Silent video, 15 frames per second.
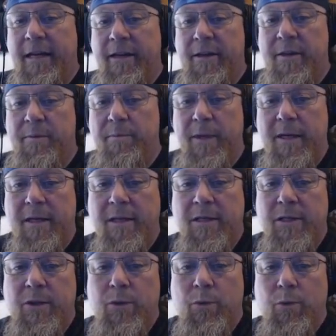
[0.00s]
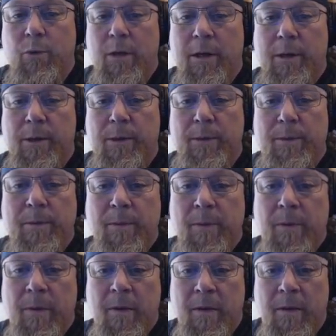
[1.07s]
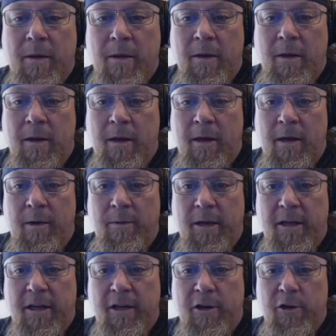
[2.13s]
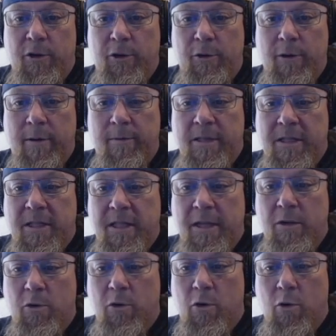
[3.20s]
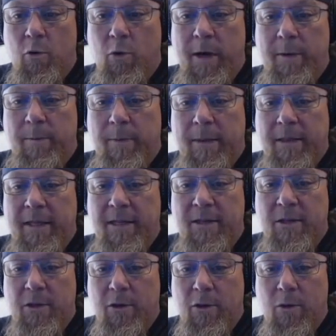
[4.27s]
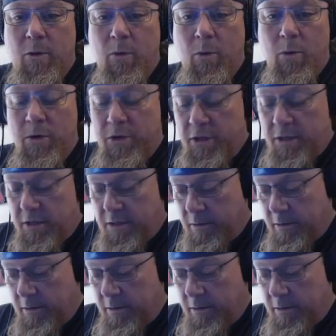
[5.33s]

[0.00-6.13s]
in the mix as well. And I'm not going to go through every single coin, but these are gorgeous,